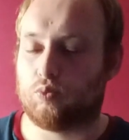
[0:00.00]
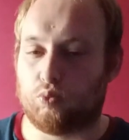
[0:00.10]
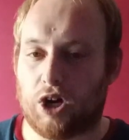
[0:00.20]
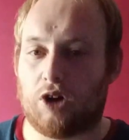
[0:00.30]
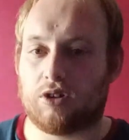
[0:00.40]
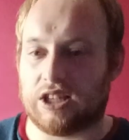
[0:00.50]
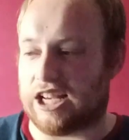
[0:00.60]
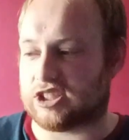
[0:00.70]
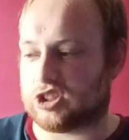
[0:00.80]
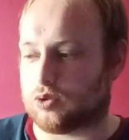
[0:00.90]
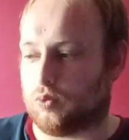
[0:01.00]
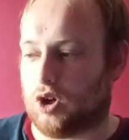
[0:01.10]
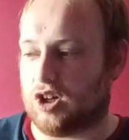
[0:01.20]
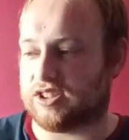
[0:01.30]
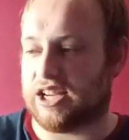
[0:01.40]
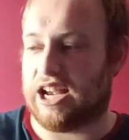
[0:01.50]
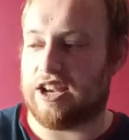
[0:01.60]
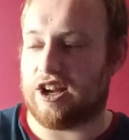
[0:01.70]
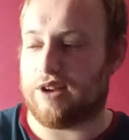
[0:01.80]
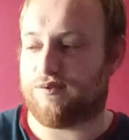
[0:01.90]
world class squad
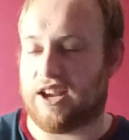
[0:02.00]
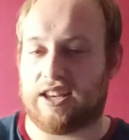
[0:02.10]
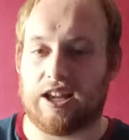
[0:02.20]
and I think